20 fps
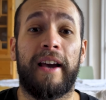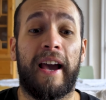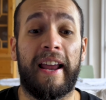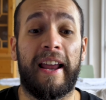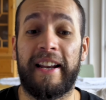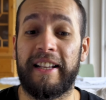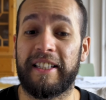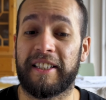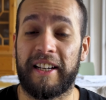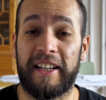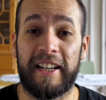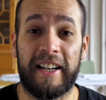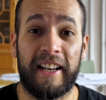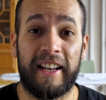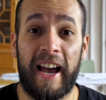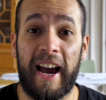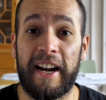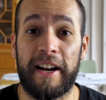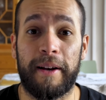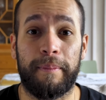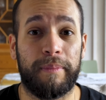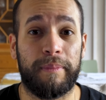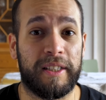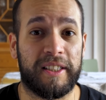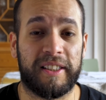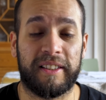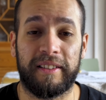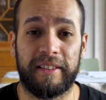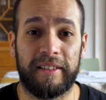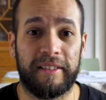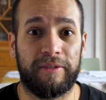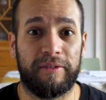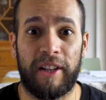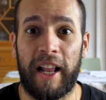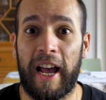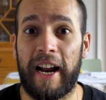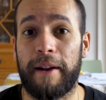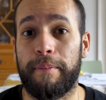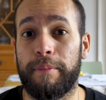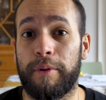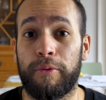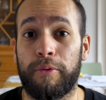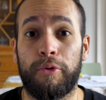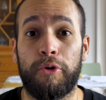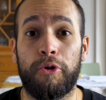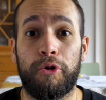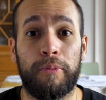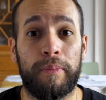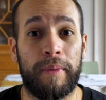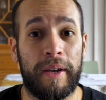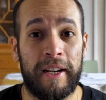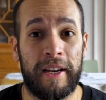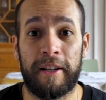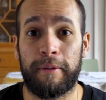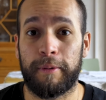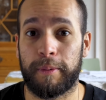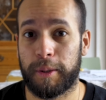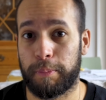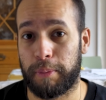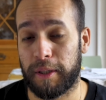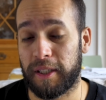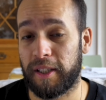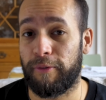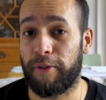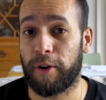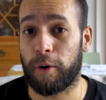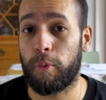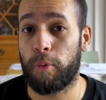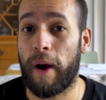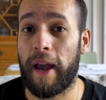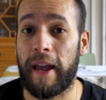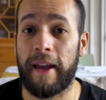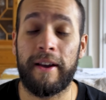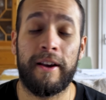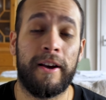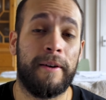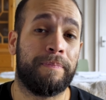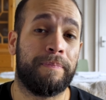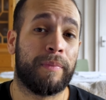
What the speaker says: and it's gonna light up the room in a specific way.